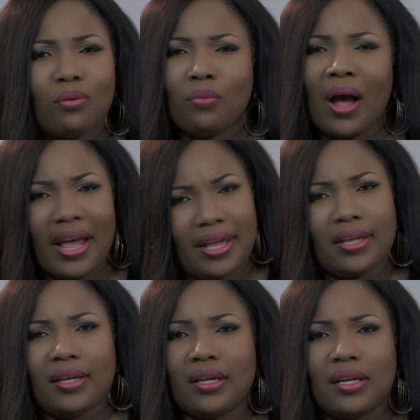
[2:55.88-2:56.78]

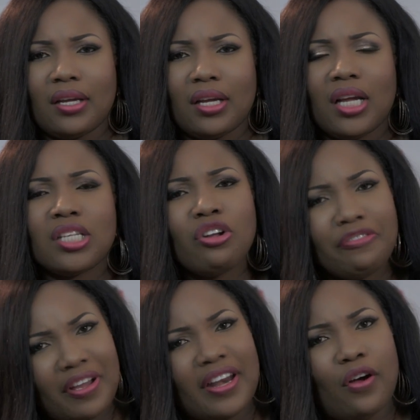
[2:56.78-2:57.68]
why? It's not
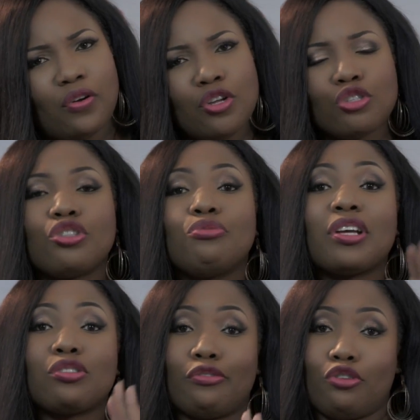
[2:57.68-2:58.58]
fair now. So the
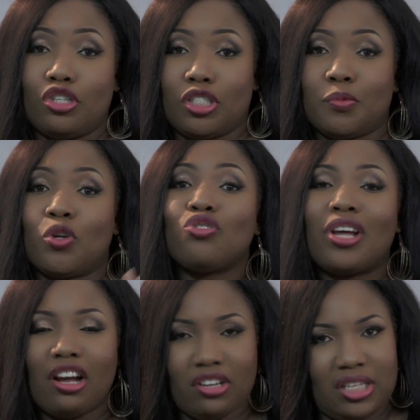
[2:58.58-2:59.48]
rest of us, because you
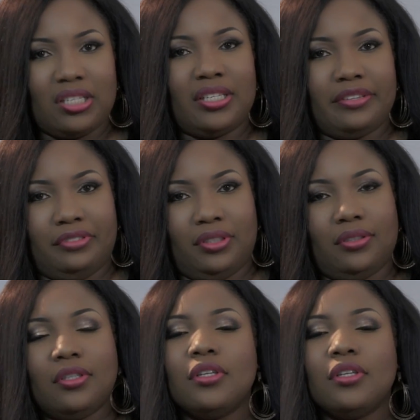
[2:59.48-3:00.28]
are now King David,